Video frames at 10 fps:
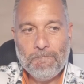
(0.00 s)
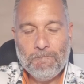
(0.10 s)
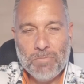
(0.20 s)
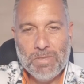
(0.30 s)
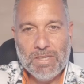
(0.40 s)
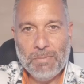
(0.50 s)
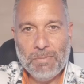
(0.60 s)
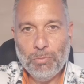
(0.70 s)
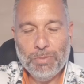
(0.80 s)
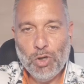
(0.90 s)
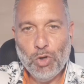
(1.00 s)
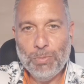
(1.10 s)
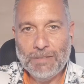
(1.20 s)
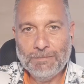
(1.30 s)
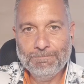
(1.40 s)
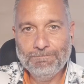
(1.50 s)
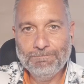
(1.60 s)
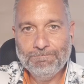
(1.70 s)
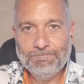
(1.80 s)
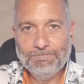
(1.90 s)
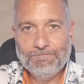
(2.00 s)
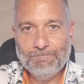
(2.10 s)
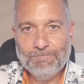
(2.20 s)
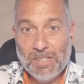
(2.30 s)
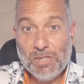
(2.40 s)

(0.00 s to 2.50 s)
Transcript: this may not be over. This